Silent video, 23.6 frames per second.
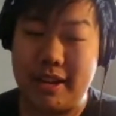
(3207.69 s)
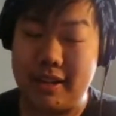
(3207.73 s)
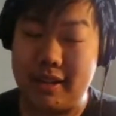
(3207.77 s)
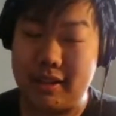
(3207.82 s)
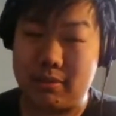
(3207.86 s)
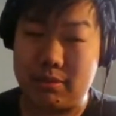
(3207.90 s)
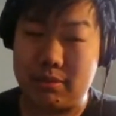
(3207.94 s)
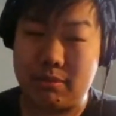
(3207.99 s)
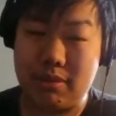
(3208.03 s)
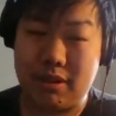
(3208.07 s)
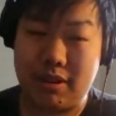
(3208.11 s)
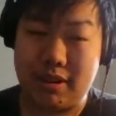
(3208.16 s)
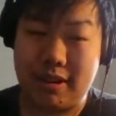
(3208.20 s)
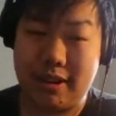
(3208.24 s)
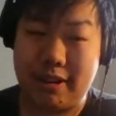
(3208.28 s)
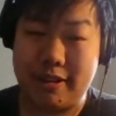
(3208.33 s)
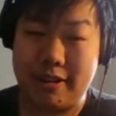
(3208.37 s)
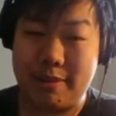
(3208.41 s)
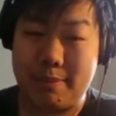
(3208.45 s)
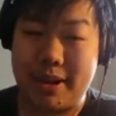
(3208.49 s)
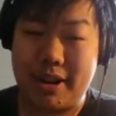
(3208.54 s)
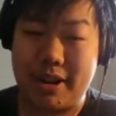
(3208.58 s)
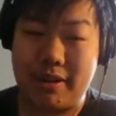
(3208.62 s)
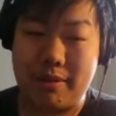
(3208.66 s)
It is
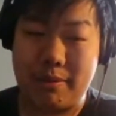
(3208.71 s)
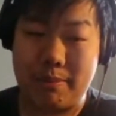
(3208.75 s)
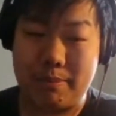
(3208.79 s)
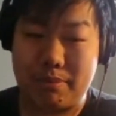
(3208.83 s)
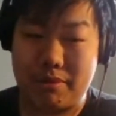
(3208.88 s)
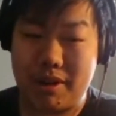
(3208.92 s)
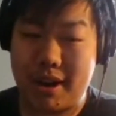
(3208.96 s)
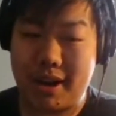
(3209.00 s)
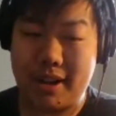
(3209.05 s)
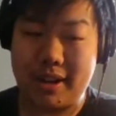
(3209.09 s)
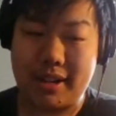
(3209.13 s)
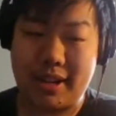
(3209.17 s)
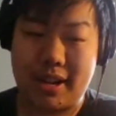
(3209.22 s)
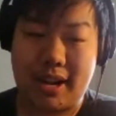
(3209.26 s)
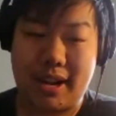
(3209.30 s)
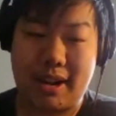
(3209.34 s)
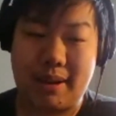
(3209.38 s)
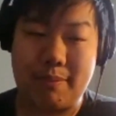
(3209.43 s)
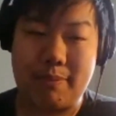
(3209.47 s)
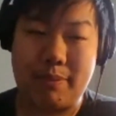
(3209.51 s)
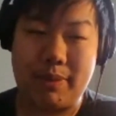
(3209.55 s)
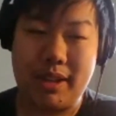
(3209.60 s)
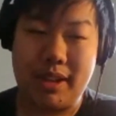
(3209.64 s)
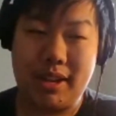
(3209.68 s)
worried about
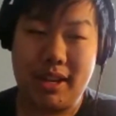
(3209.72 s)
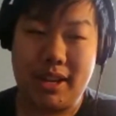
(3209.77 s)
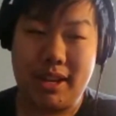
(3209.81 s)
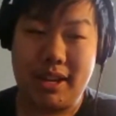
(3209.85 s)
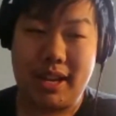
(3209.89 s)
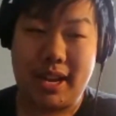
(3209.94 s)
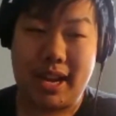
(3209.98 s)
Broadcom.